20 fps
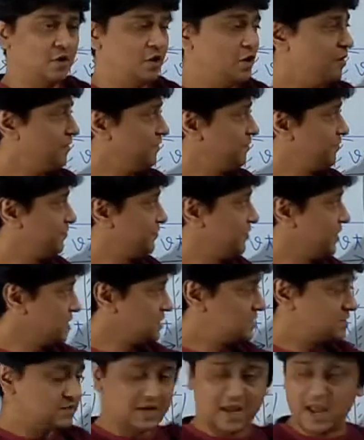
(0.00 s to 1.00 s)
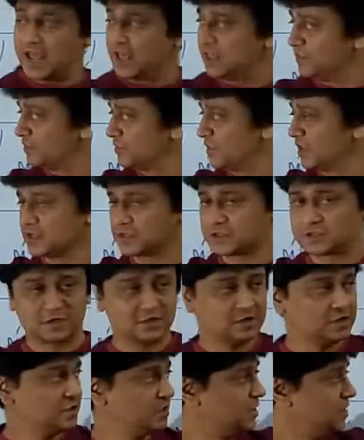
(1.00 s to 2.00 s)
of this and
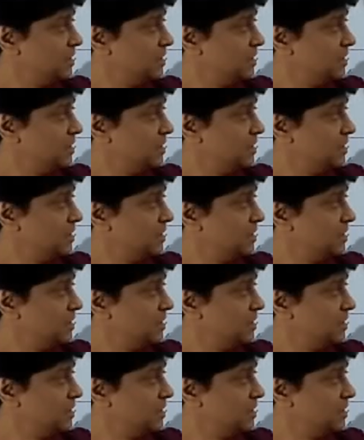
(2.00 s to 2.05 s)
this.